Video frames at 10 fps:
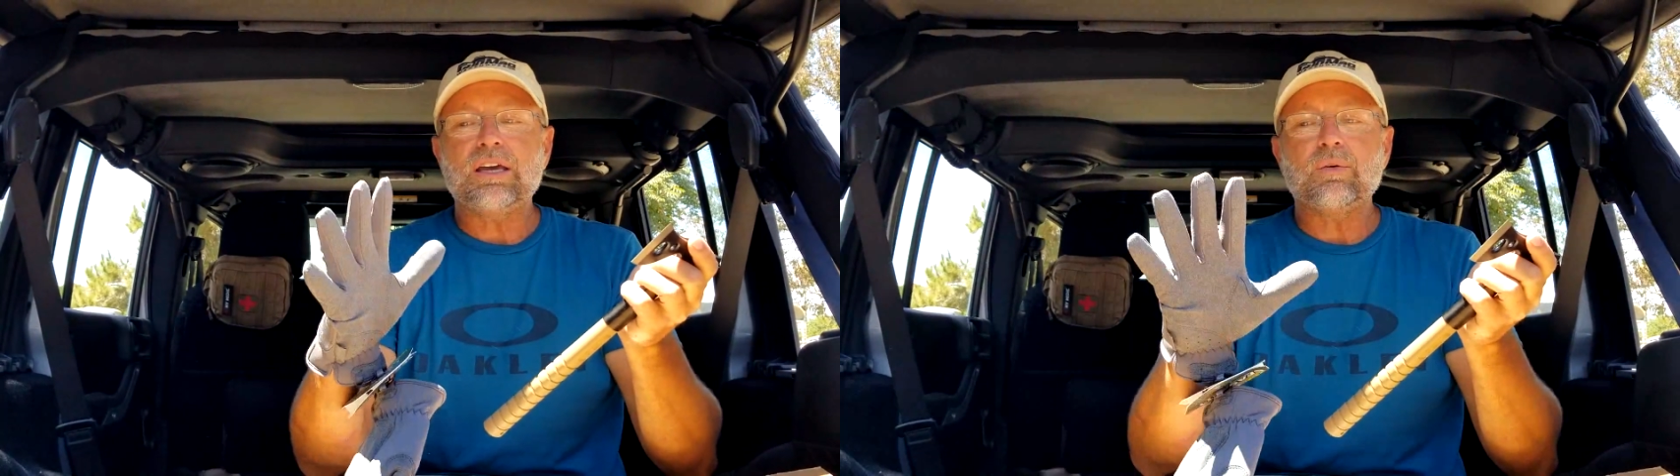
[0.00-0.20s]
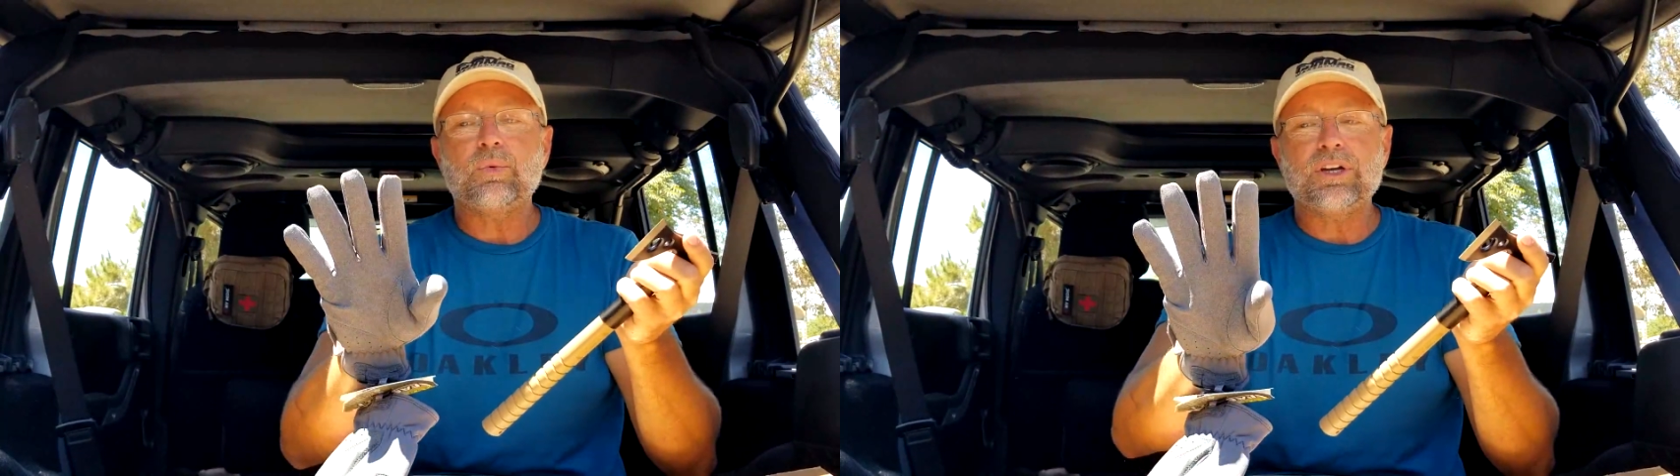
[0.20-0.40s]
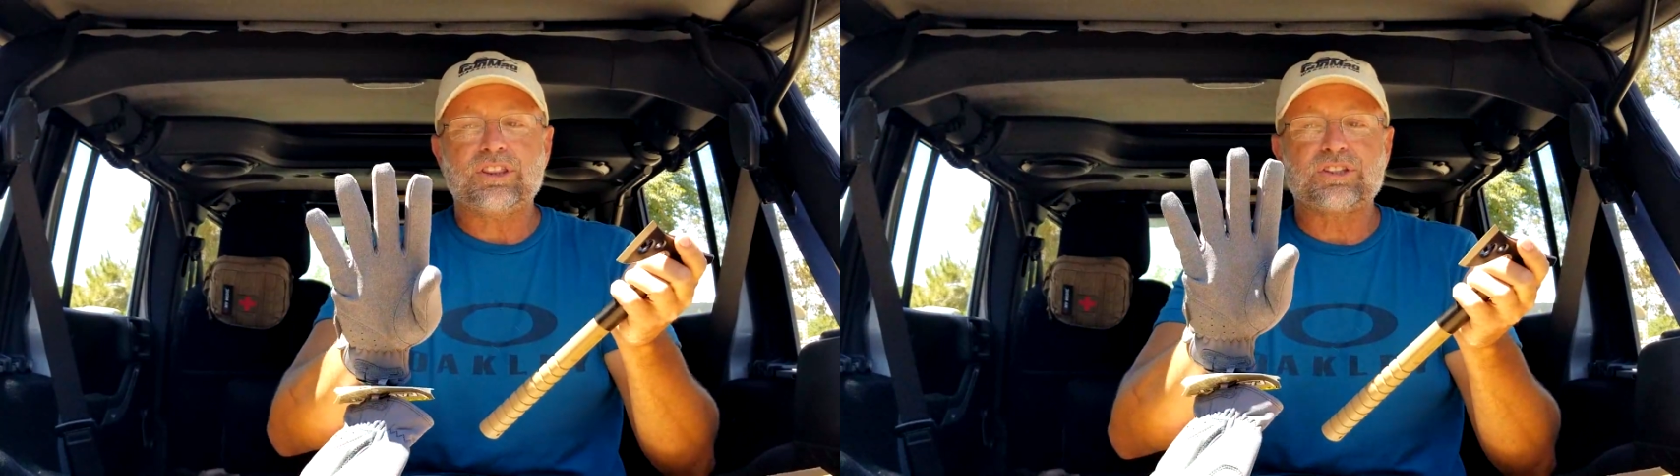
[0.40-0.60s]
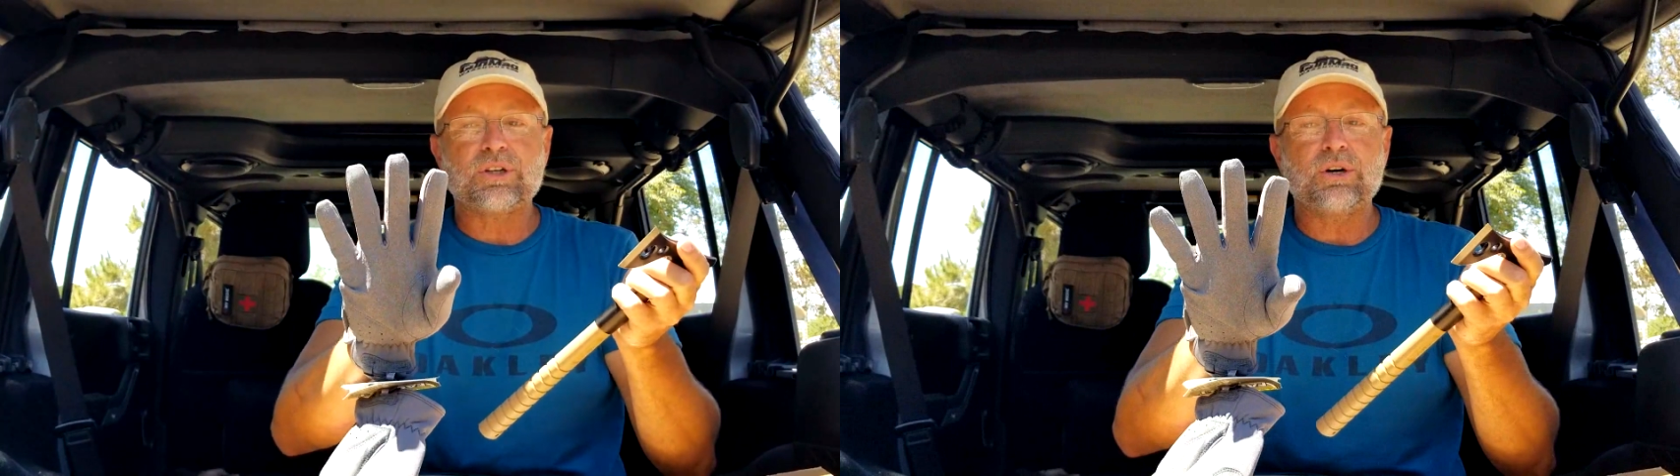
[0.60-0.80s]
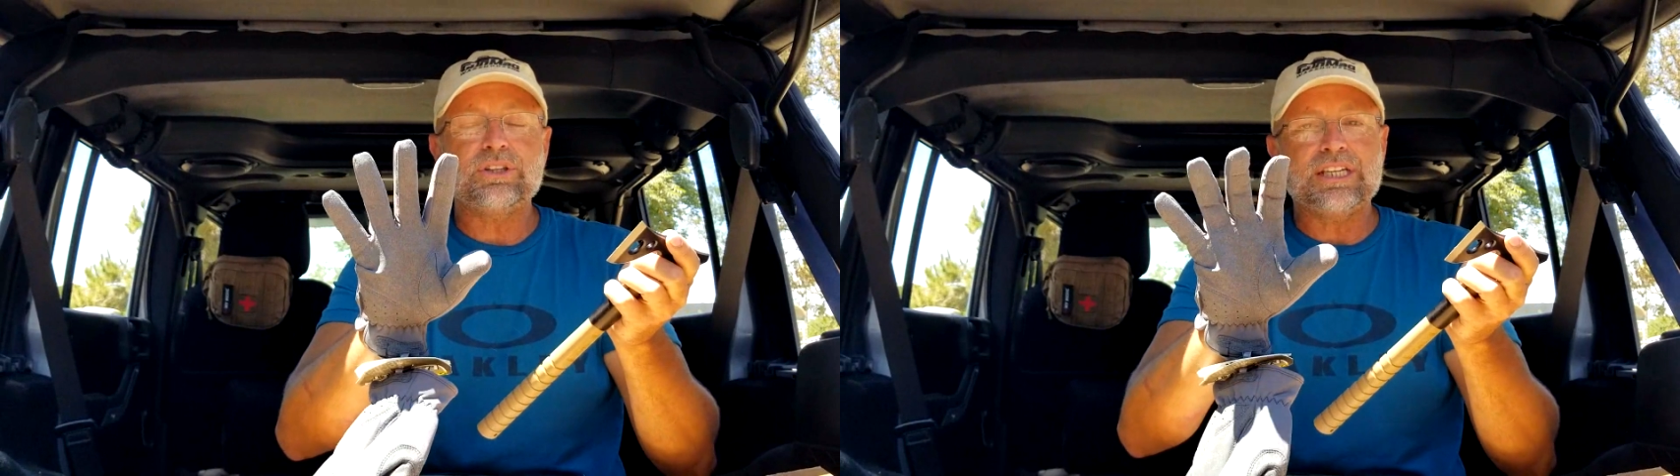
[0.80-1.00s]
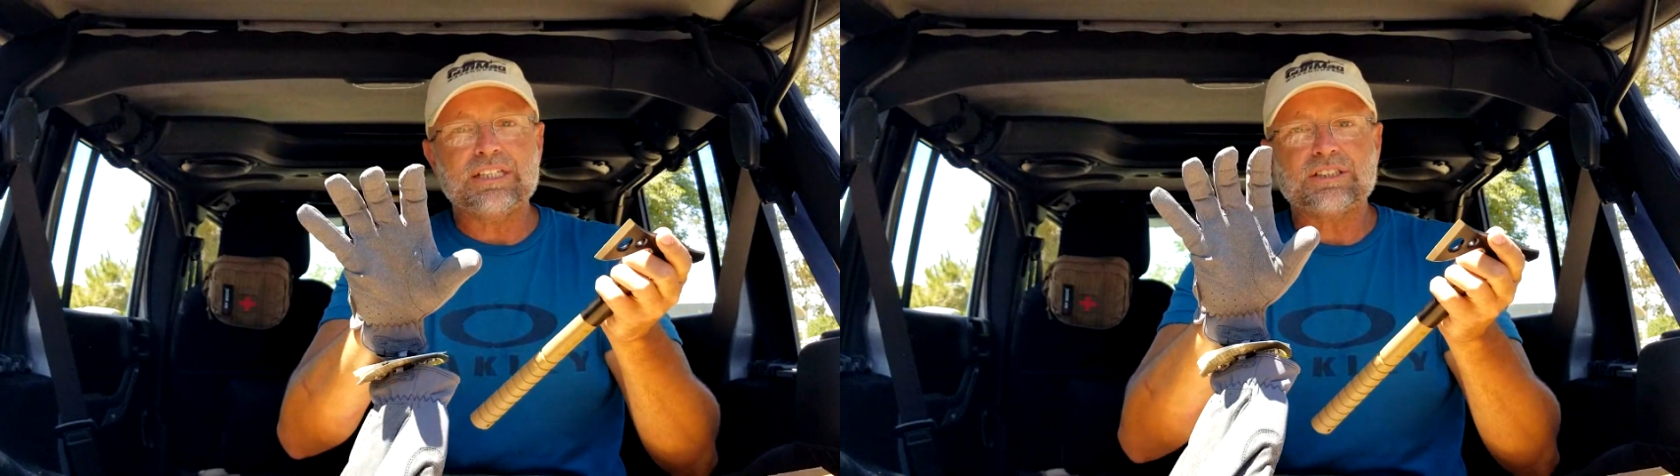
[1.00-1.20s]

would throw these